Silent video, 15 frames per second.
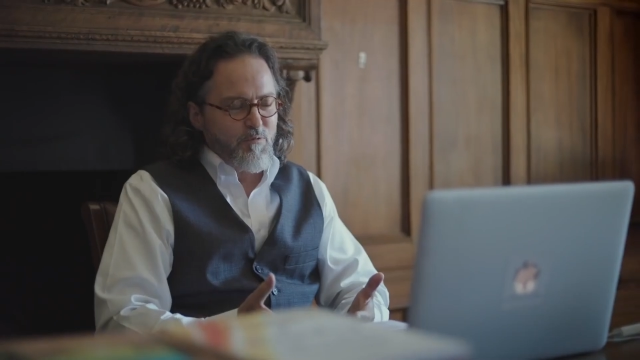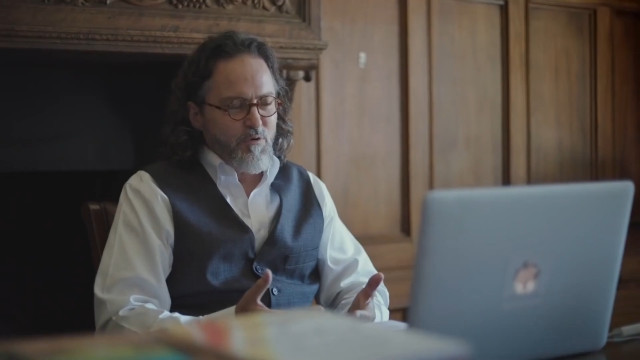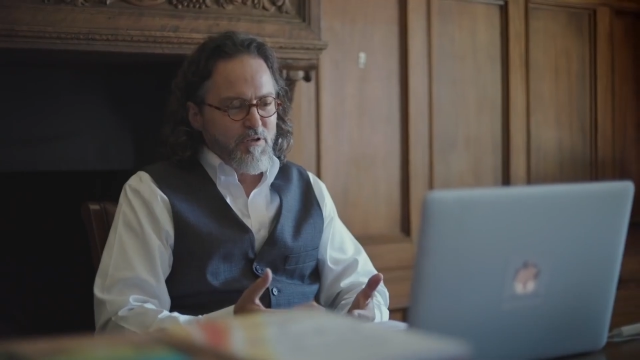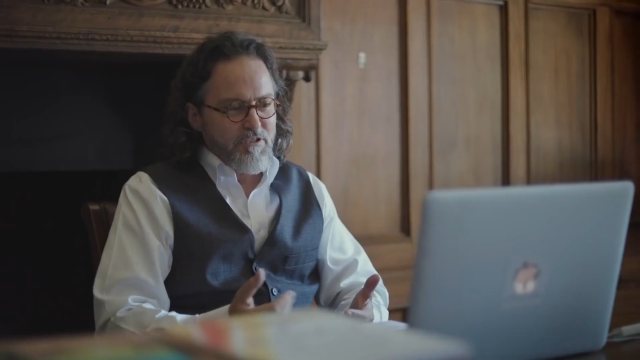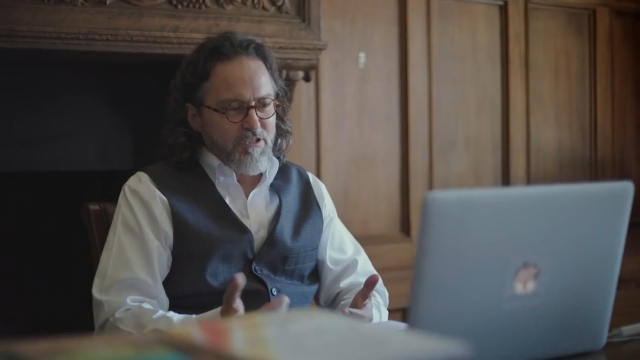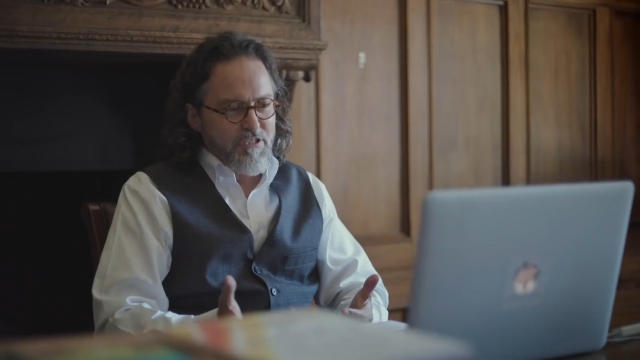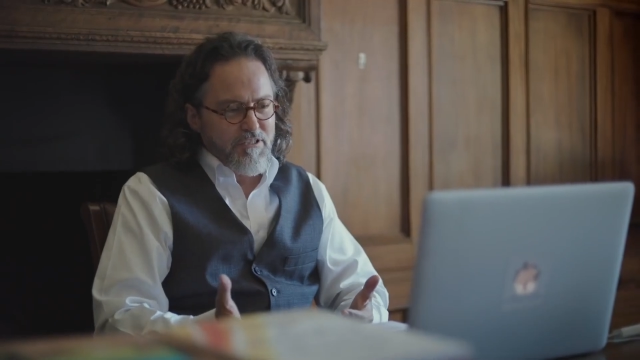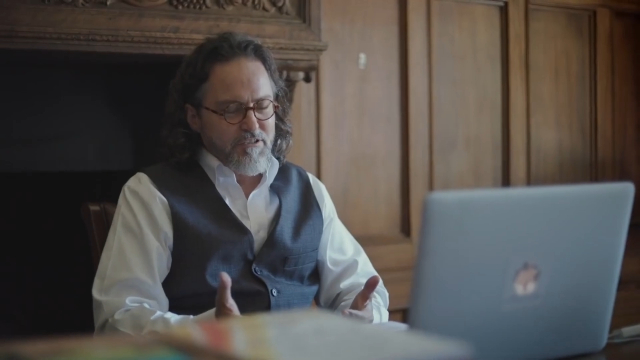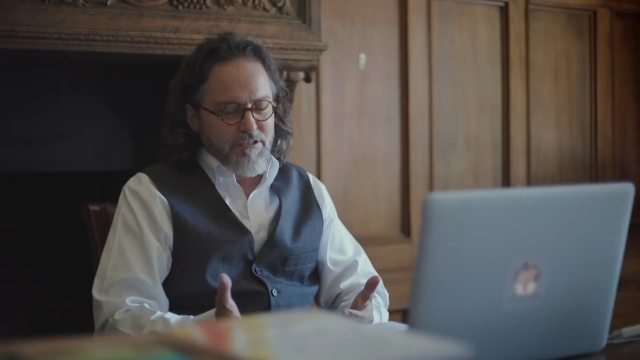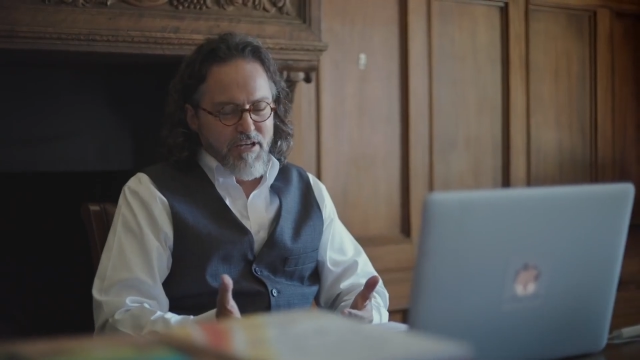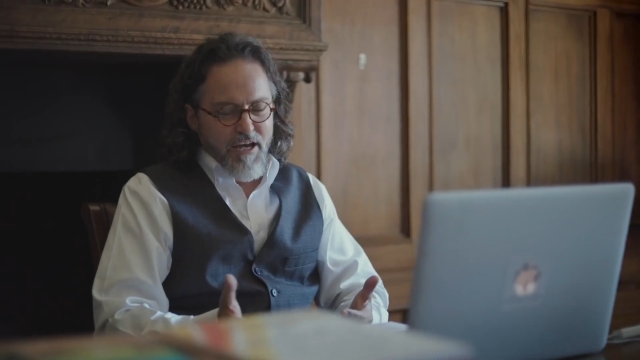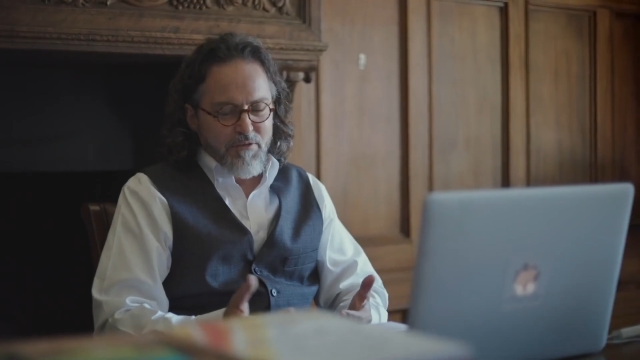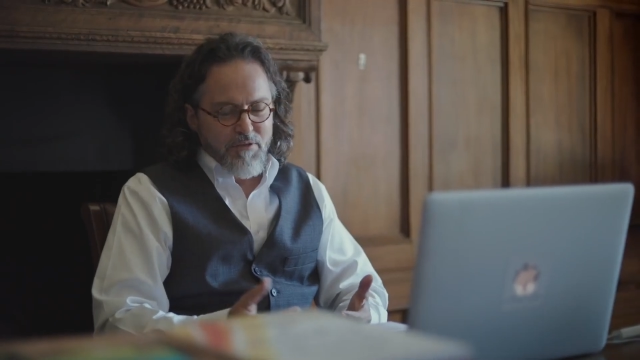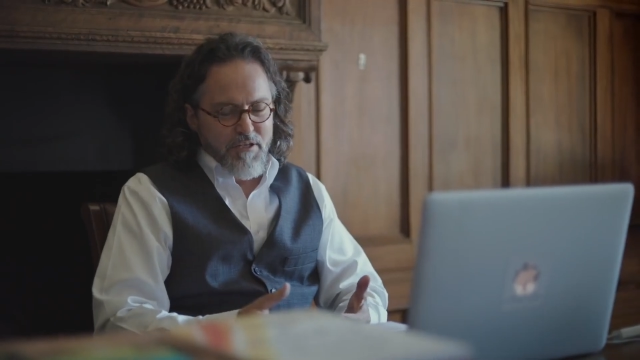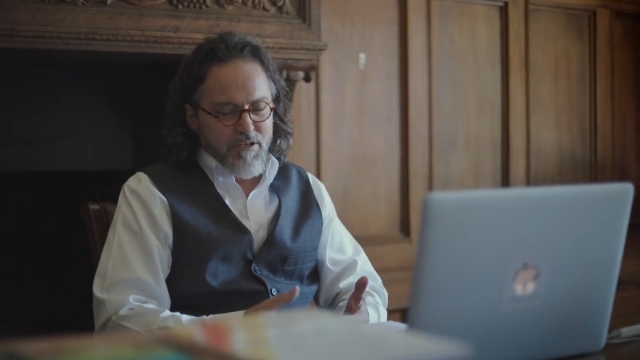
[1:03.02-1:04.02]
for instance,
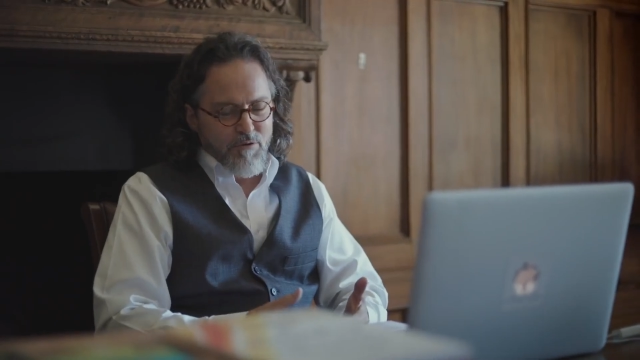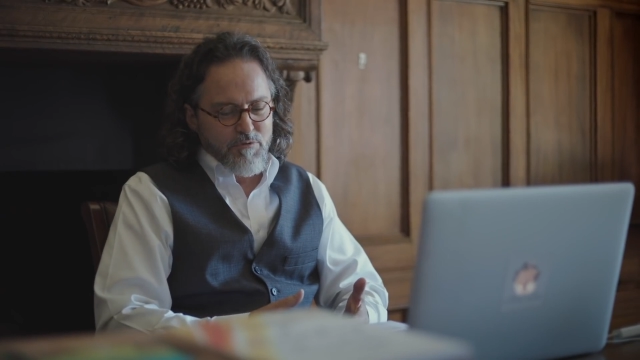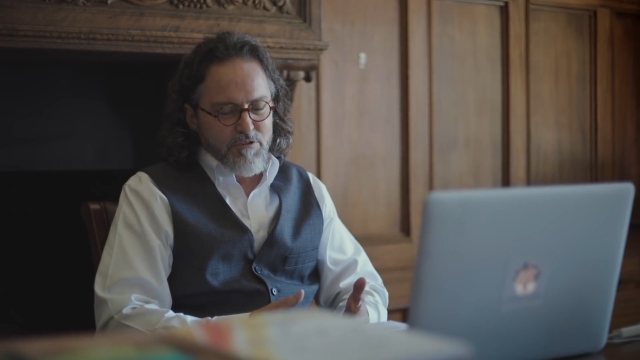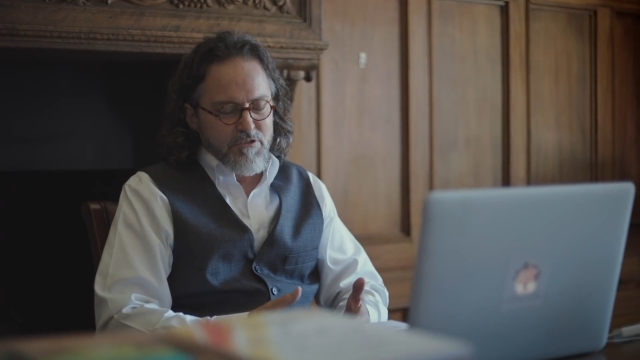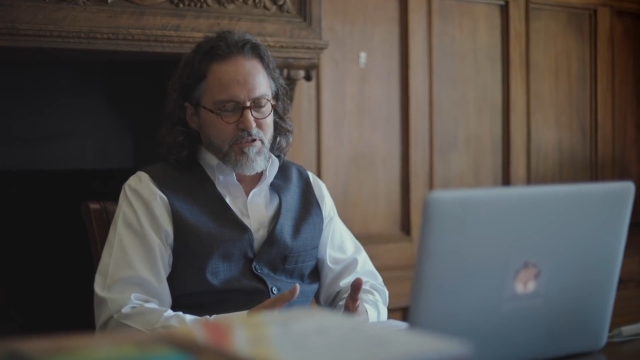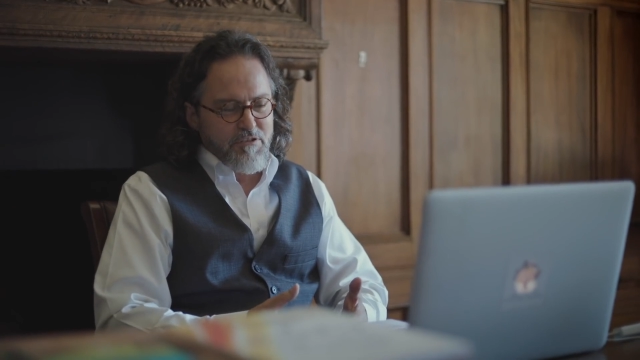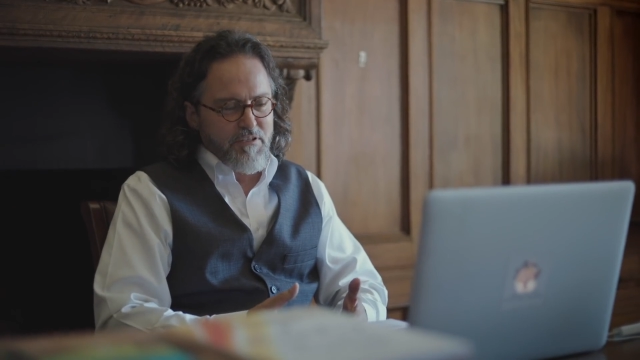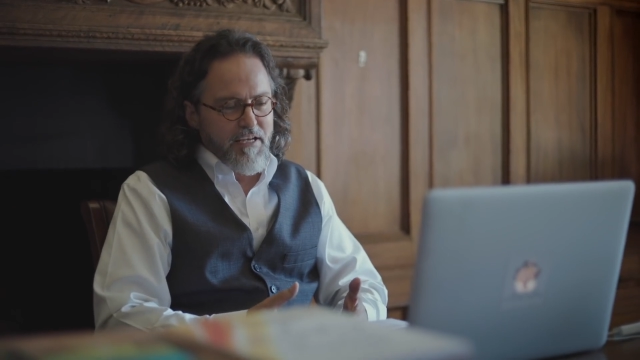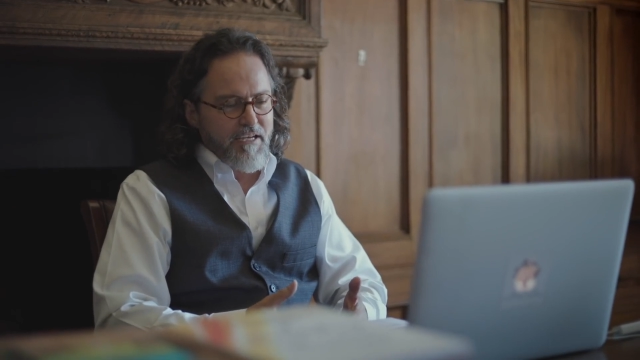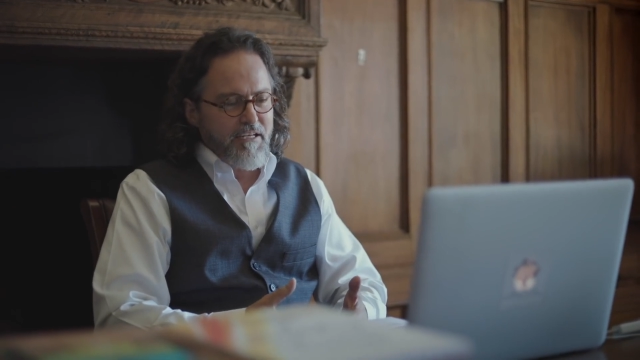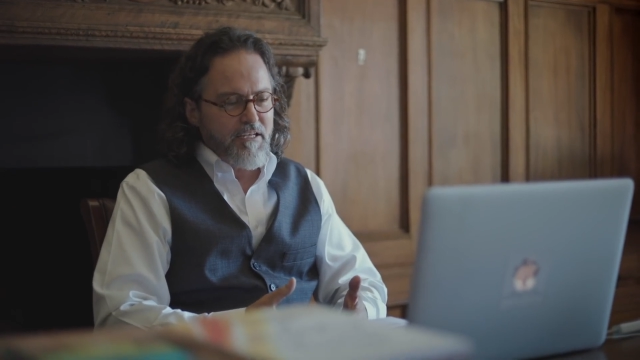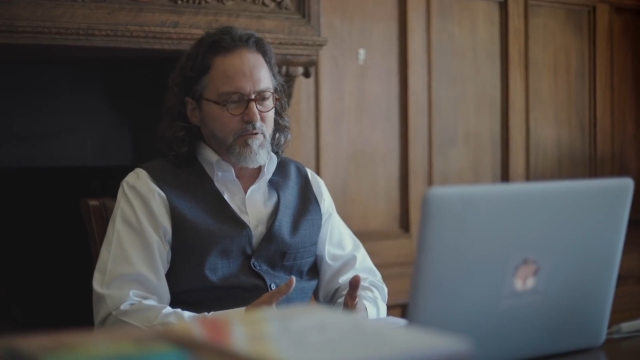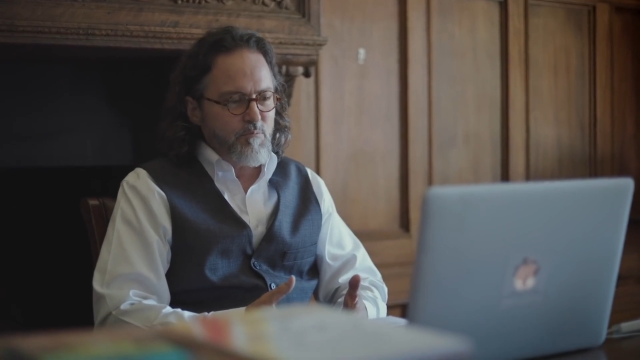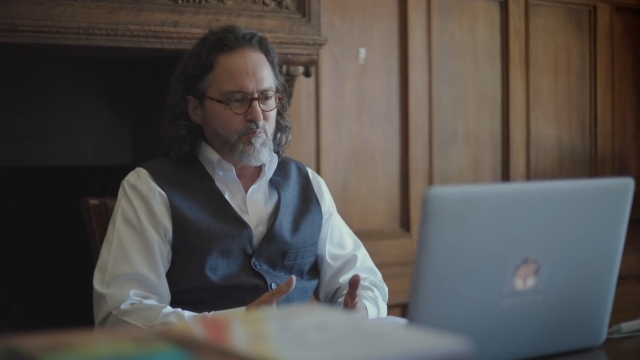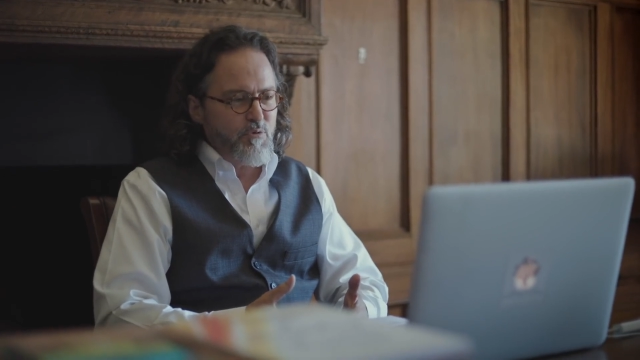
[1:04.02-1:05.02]
I think it was the
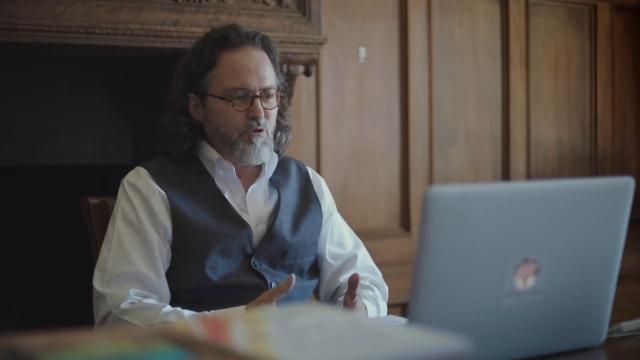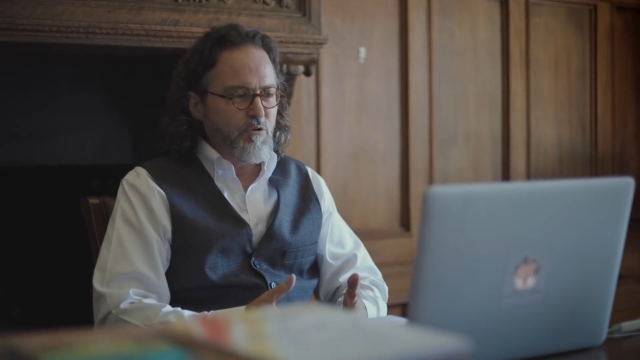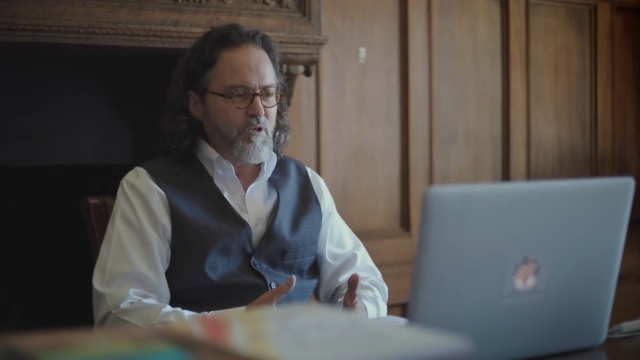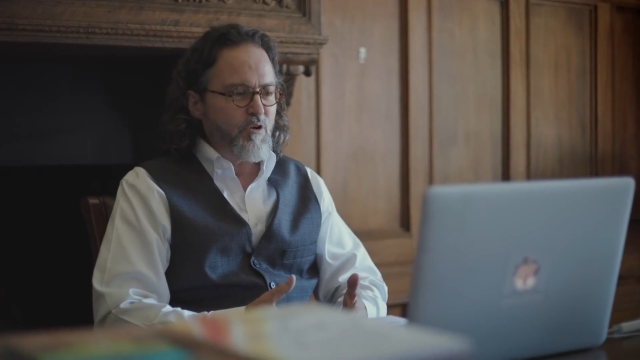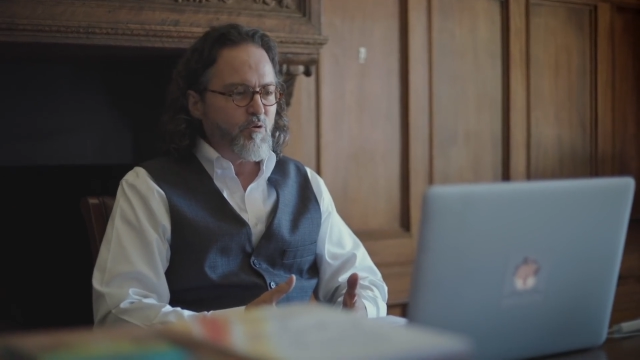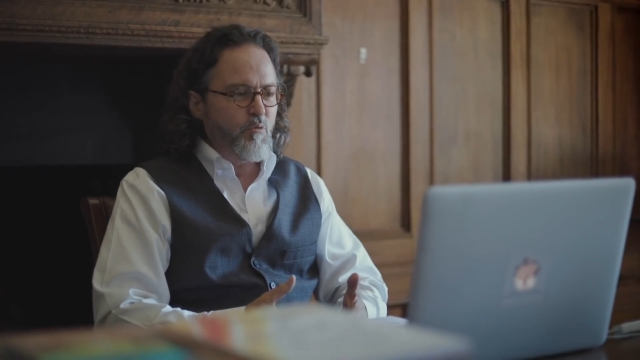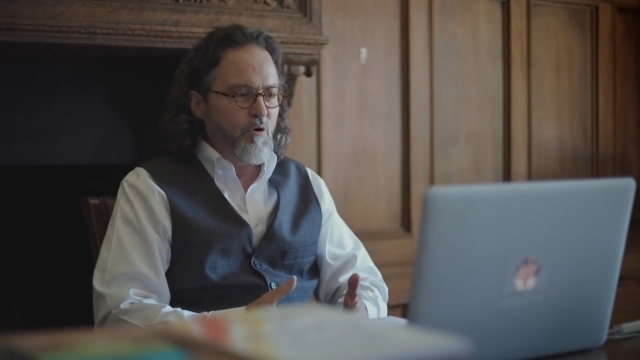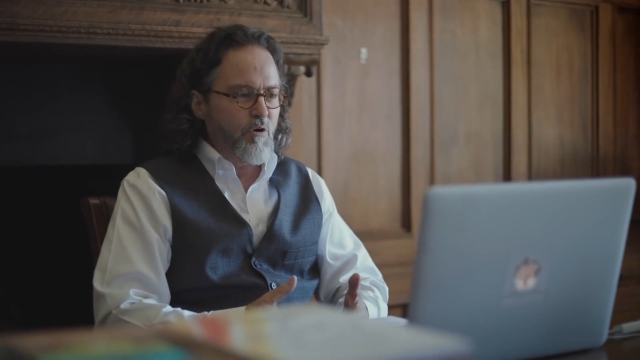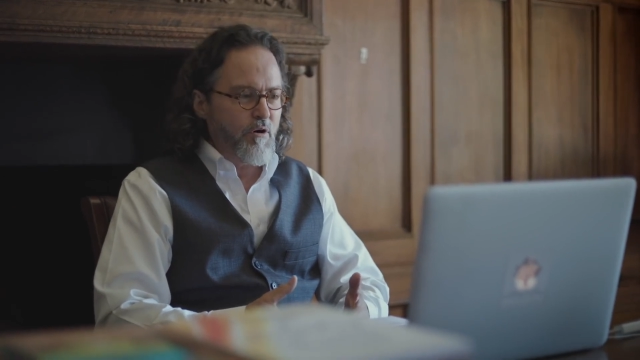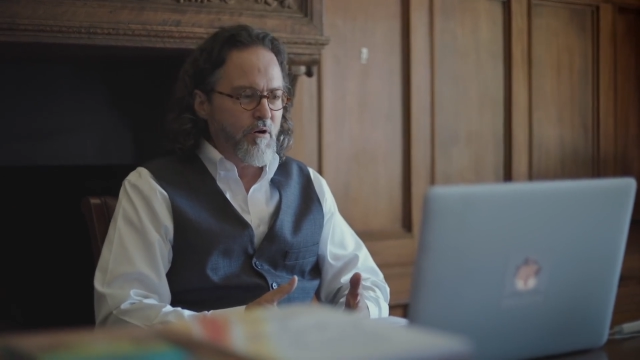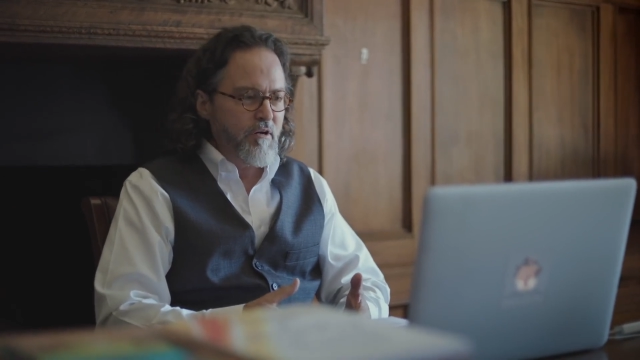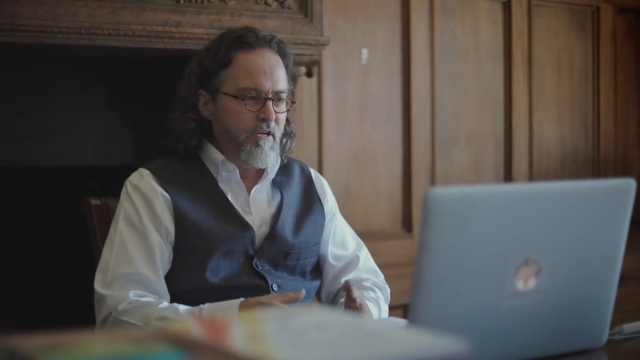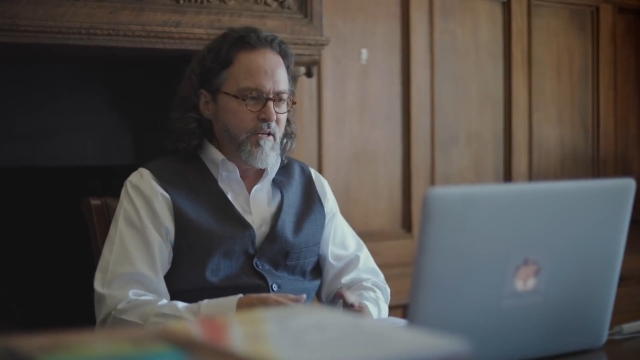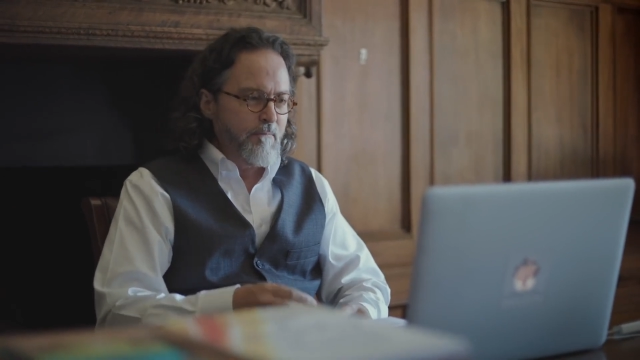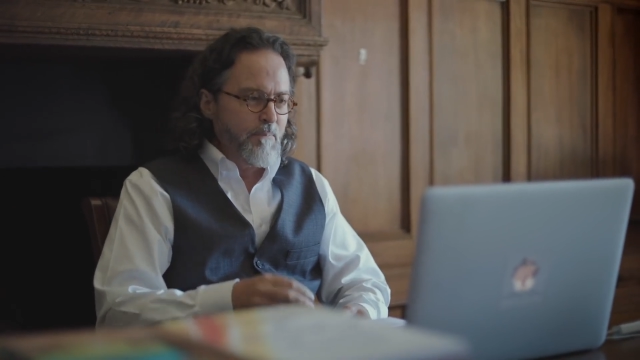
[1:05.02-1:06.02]
Second Punic War